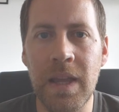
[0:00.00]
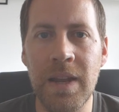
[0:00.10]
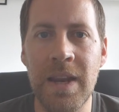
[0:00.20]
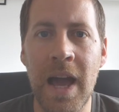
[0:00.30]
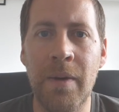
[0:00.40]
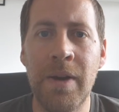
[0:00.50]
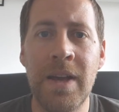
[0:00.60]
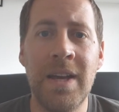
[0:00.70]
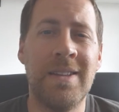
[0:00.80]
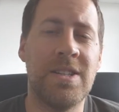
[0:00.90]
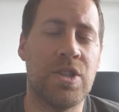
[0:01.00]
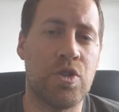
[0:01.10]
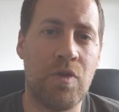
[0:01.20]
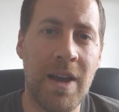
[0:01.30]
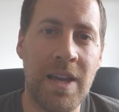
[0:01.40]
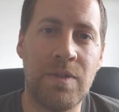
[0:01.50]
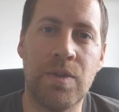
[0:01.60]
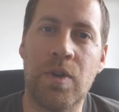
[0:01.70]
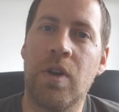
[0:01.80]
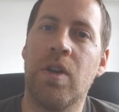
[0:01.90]
Now, this is great if
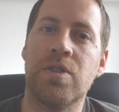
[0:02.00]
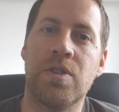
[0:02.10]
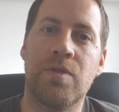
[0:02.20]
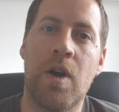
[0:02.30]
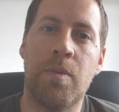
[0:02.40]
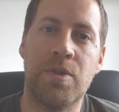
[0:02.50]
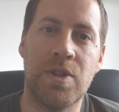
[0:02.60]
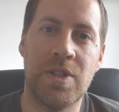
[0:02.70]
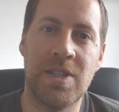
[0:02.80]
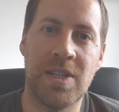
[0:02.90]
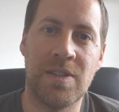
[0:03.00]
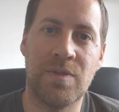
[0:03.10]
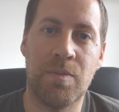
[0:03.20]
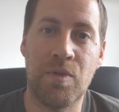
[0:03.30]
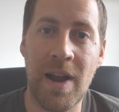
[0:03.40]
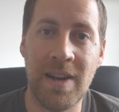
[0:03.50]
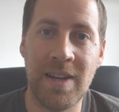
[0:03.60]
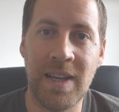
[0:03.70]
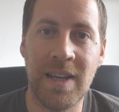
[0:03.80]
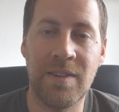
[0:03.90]
you've got lots of opportunities for
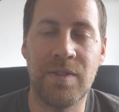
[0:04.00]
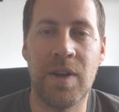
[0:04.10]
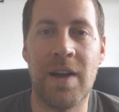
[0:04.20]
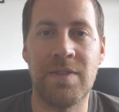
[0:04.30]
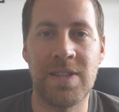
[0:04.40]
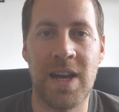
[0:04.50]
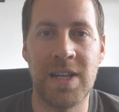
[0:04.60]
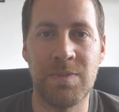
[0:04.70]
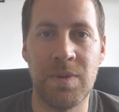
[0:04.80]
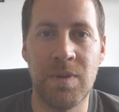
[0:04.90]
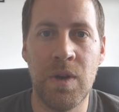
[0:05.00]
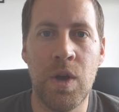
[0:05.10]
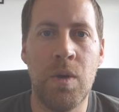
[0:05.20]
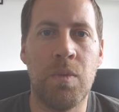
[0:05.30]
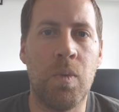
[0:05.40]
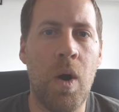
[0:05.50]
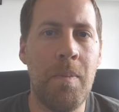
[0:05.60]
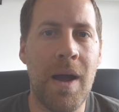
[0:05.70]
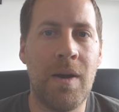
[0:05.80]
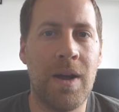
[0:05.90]
branding, for advertisement, but what
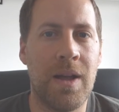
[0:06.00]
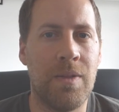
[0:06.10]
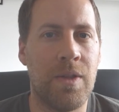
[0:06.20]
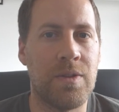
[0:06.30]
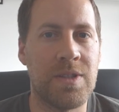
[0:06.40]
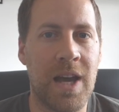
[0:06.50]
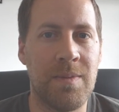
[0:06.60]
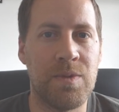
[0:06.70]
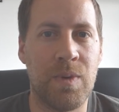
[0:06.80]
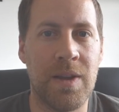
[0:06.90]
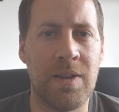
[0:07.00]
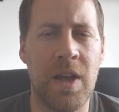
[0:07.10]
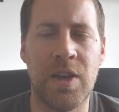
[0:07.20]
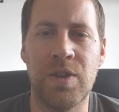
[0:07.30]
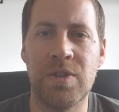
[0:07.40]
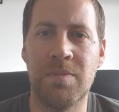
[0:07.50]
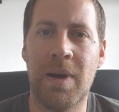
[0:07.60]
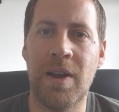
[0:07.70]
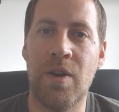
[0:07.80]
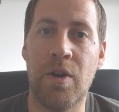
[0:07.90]
about those times when a user
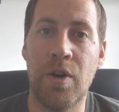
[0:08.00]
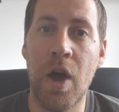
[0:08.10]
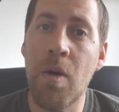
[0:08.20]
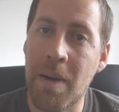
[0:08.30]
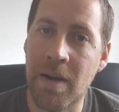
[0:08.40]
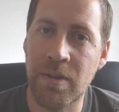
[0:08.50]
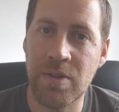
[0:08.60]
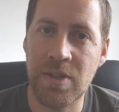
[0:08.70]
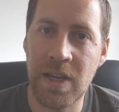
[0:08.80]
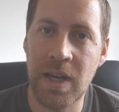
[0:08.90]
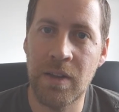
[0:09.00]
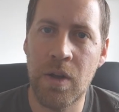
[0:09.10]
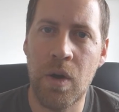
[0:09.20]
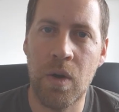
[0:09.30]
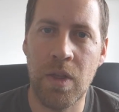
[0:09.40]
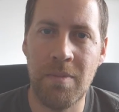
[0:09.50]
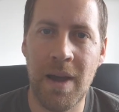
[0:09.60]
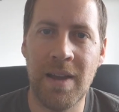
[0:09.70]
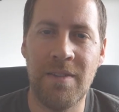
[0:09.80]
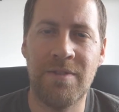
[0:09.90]
might not know about your skill, or they
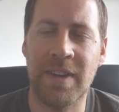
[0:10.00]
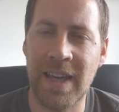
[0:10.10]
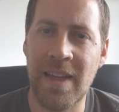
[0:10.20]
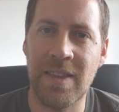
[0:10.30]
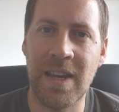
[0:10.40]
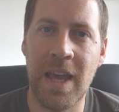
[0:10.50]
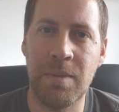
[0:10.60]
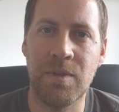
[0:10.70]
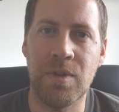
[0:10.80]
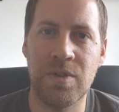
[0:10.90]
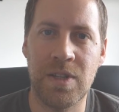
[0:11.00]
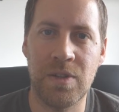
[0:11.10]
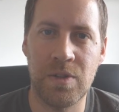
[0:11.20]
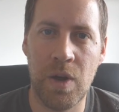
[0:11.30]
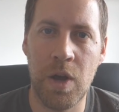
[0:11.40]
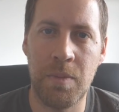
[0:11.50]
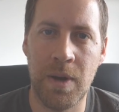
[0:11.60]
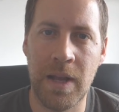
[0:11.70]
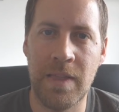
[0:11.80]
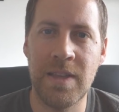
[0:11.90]
might forget the name of your skill to
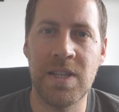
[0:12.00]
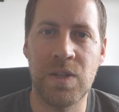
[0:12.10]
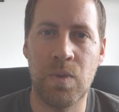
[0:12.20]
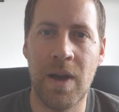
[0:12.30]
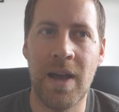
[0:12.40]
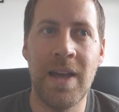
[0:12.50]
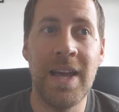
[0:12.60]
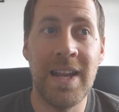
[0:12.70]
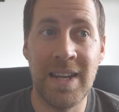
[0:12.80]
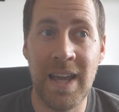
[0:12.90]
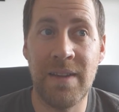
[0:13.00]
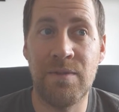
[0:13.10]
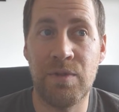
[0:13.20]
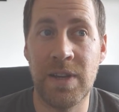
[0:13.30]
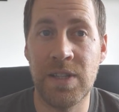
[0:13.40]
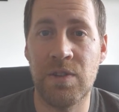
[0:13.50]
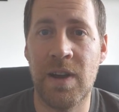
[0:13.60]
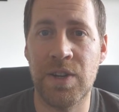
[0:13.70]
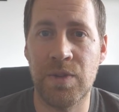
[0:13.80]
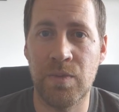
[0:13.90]
open? And this is where name-free
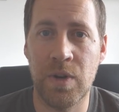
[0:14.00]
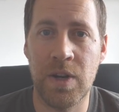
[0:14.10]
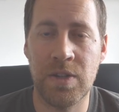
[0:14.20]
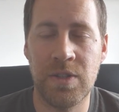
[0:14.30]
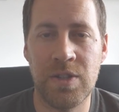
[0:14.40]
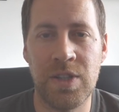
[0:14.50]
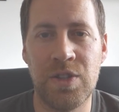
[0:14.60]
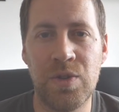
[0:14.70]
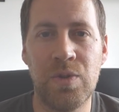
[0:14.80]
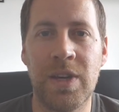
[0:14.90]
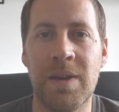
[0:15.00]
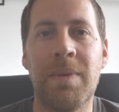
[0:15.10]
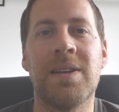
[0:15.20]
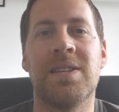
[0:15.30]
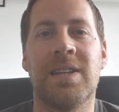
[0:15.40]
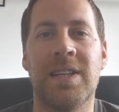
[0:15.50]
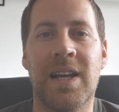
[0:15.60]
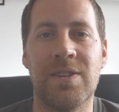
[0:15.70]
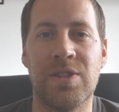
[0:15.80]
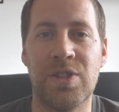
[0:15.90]
interaction works. So this toolkit basically
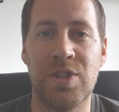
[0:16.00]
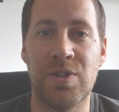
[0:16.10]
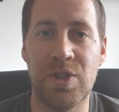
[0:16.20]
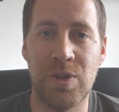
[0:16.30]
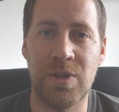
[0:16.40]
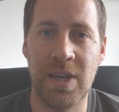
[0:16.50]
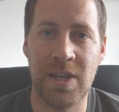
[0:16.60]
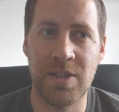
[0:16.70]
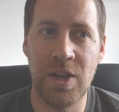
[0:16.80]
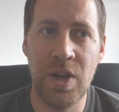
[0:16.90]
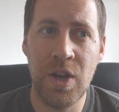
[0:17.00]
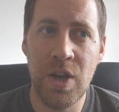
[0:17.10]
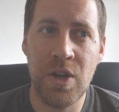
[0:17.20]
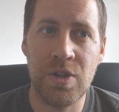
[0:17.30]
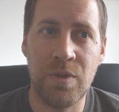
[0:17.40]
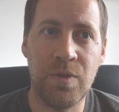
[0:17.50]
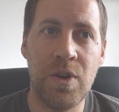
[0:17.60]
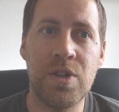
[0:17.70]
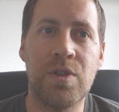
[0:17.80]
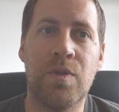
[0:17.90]
allows you to do two things. So
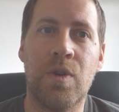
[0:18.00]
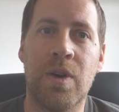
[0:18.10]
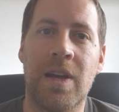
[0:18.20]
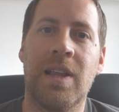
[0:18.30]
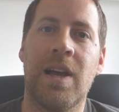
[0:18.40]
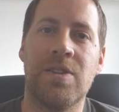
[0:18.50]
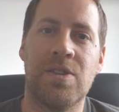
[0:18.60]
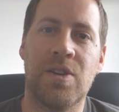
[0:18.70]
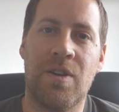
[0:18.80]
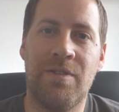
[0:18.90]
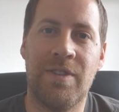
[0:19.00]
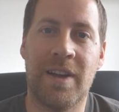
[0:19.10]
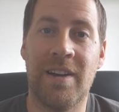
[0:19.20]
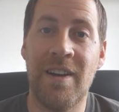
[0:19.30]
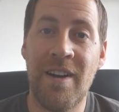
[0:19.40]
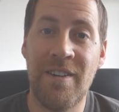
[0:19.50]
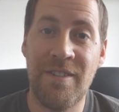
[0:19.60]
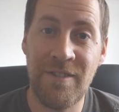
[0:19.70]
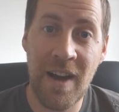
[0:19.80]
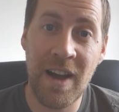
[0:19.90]
first of all, it allows you to configure
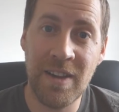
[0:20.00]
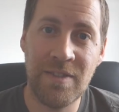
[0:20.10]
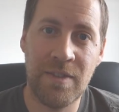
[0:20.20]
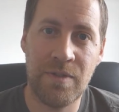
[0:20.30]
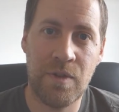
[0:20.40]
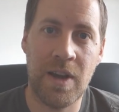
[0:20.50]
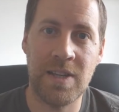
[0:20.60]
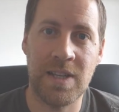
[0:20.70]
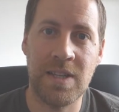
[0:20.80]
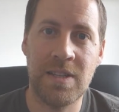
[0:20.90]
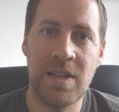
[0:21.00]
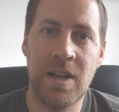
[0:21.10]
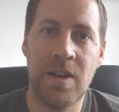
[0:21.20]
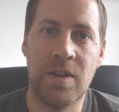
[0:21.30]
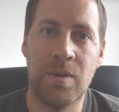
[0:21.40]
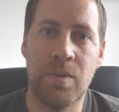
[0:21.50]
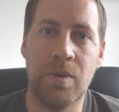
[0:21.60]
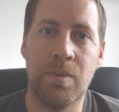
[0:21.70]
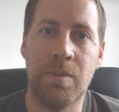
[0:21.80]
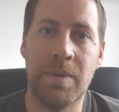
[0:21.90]
5 phrases that
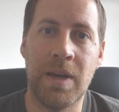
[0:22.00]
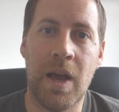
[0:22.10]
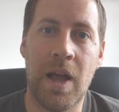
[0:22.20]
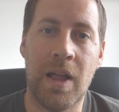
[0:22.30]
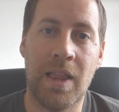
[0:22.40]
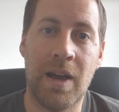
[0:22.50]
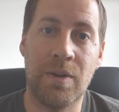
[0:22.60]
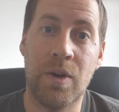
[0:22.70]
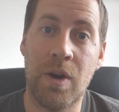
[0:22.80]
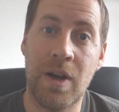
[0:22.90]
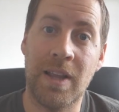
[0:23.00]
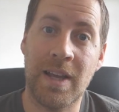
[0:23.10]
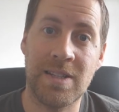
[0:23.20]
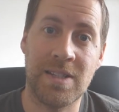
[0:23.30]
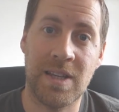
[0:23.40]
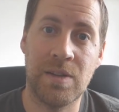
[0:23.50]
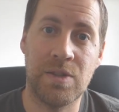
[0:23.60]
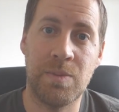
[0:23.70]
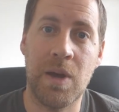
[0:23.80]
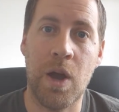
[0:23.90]
will allow your Alexa skill
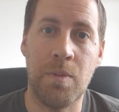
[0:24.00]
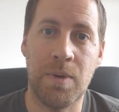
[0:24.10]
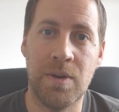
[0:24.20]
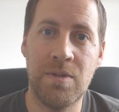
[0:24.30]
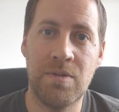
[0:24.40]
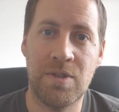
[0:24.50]
to be opened.